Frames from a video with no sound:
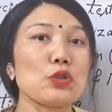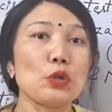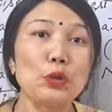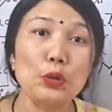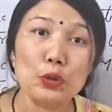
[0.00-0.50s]

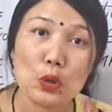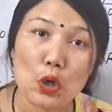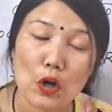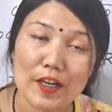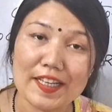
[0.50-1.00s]
So due to
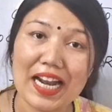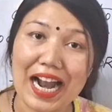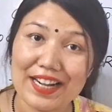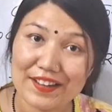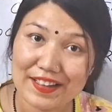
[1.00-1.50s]
coronary
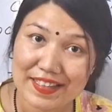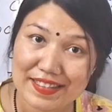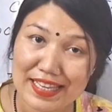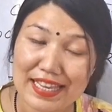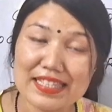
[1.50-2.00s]
artery
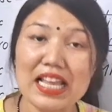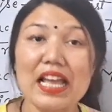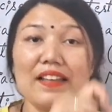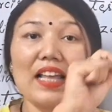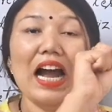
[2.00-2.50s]
disease,
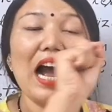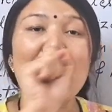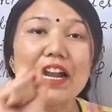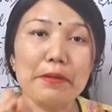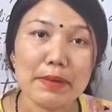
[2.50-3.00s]
the
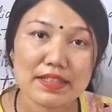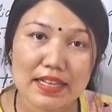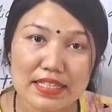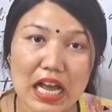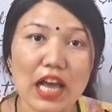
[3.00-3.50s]
heart
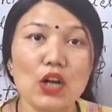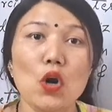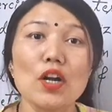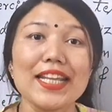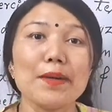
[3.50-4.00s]
muscles are
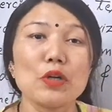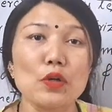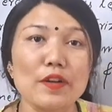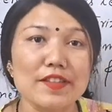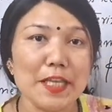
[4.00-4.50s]
not able
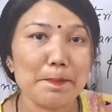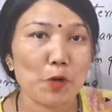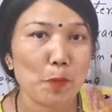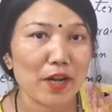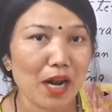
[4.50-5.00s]
to receive
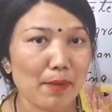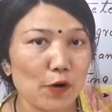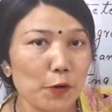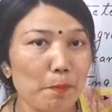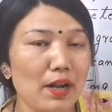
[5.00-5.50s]
proper
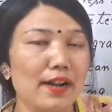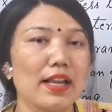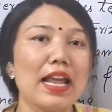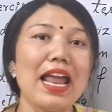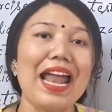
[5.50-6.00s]
amount of blood.
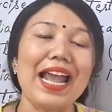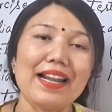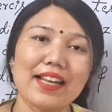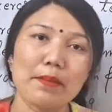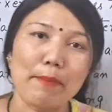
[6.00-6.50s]

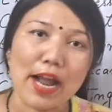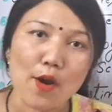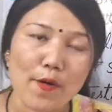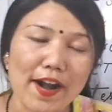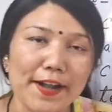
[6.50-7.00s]
And that
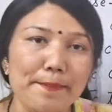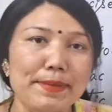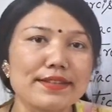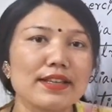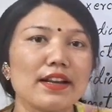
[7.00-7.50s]
myocardium
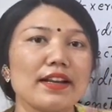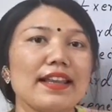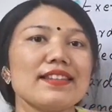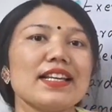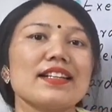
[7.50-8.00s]
muscle
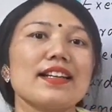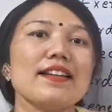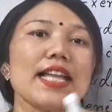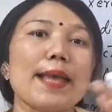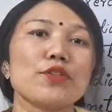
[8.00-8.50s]
release a
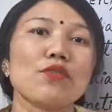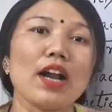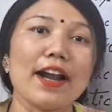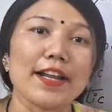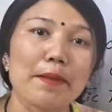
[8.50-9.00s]
certain types of
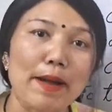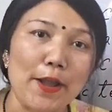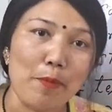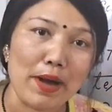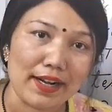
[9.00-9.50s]
cardiac
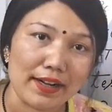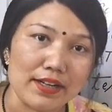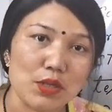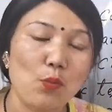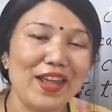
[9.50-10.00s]

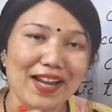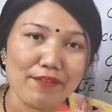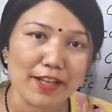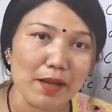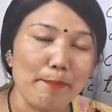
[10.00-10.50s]
biomarkers.
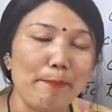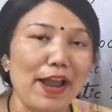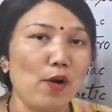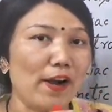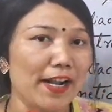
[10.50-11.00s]
Whenever the
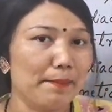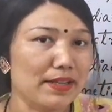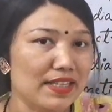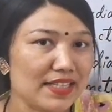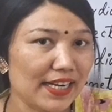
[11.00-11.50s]
myocardium
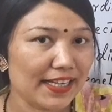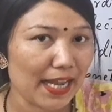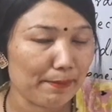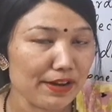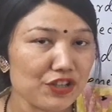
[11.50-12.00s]
muscles get
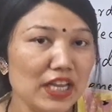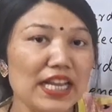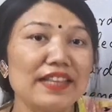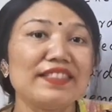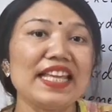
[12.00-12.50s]
damaged,
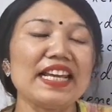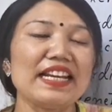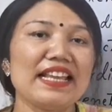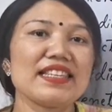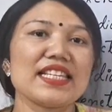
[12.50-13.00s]
they
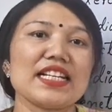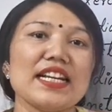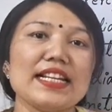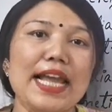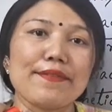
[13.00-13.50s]
release a
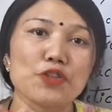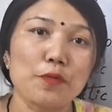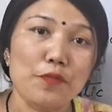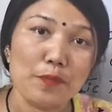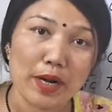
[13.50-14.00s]
certain types
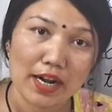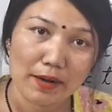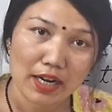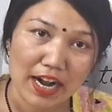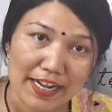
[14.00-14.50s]
of
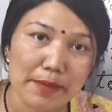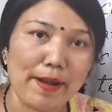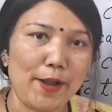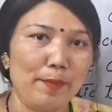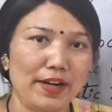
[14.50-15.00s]
cardiac
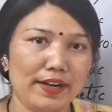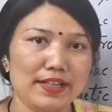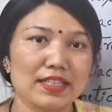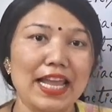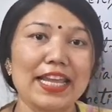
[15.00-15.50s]

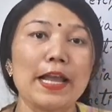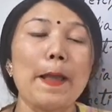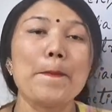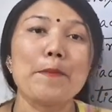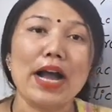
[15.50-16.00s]
biomarkers like
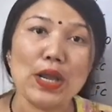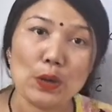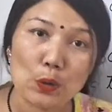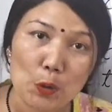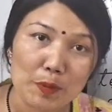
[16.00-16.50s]

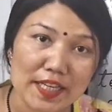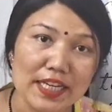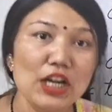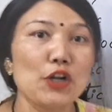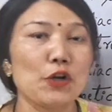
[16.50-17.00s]

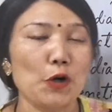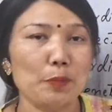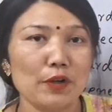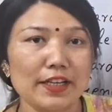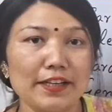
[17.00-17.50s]
myoglobin,
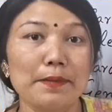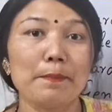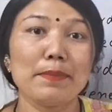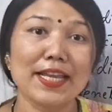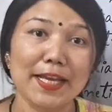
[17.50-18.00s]
troponin,
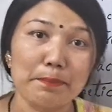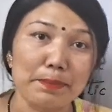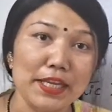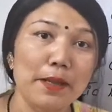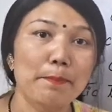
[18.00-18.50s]

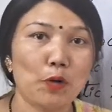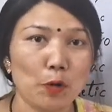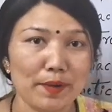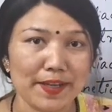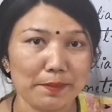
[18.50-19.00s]
BNP,
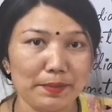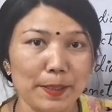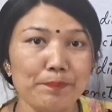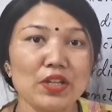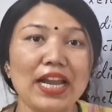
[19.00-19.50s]

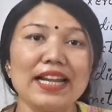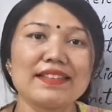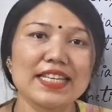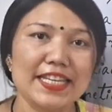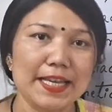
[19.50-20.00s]
proBNP and
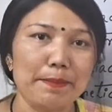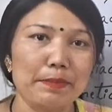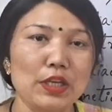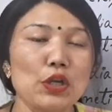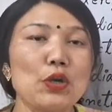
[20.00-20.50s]

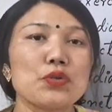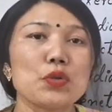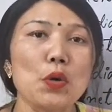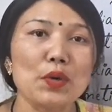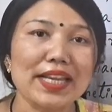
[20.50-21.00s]
CKMB.
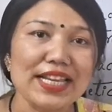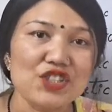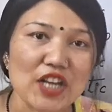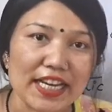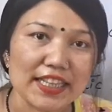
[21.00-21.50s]
So we
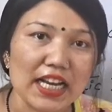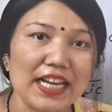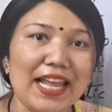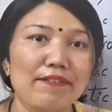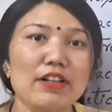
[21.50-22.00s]
can check
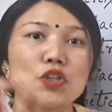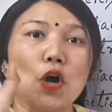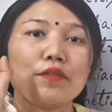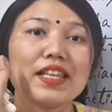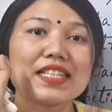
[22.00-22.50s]
the levels
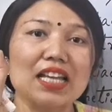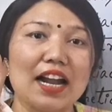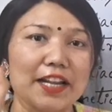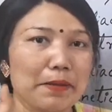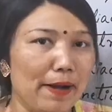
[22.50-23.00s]
of these
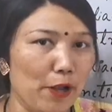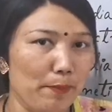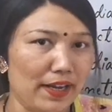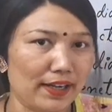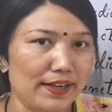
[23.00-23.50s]
cardiac
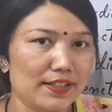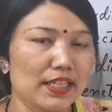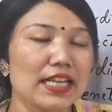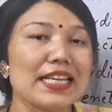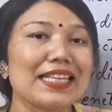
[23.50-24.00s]
biomarkers.
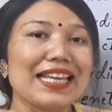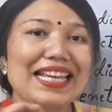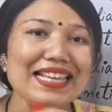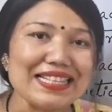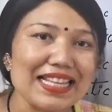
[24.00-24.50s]

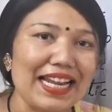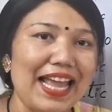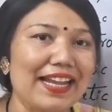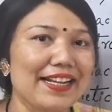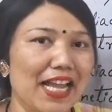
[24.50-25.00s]
Is there
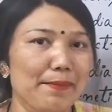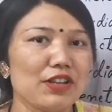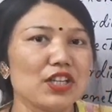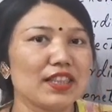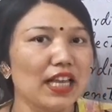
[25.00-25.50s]
any
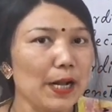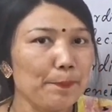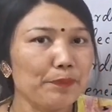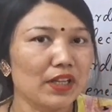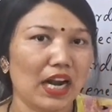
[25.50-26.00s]
damage in the
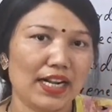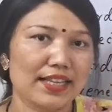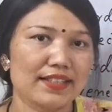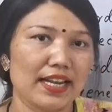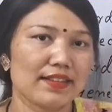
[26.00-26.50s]

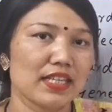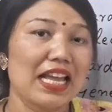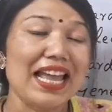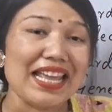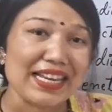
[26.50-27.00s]
cardiac cells?
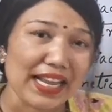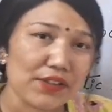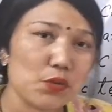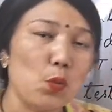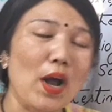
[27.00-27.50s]

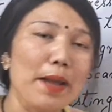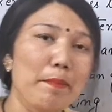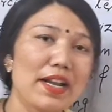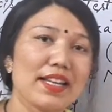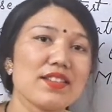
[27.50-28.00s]
Next, why
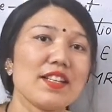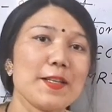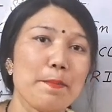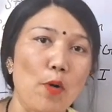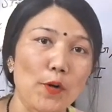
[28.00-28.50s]
blood test is
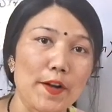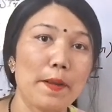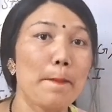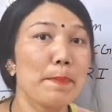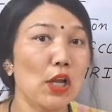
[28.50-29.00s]

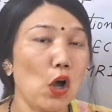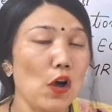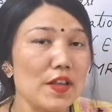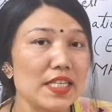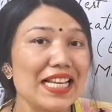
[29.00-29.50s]
important?
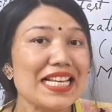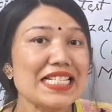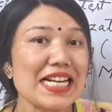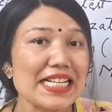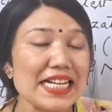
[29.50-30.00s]
Because
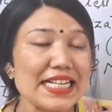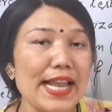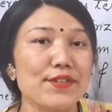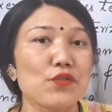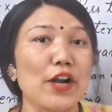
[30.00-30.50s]
certain
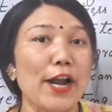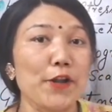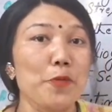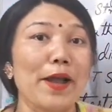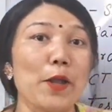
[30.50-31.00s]
types of
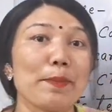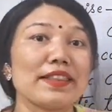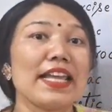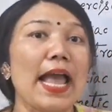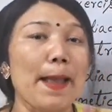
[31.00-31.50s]

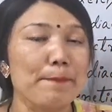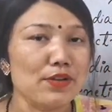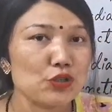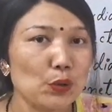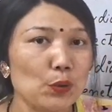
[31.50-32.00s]
cardiomyopathy
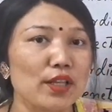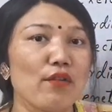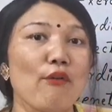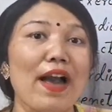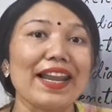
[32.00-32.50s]
happens due to the
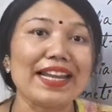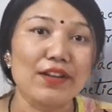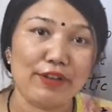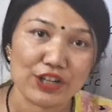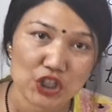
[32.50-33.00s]
viral
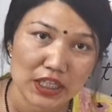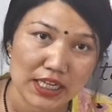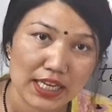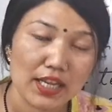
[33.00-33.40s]
infection.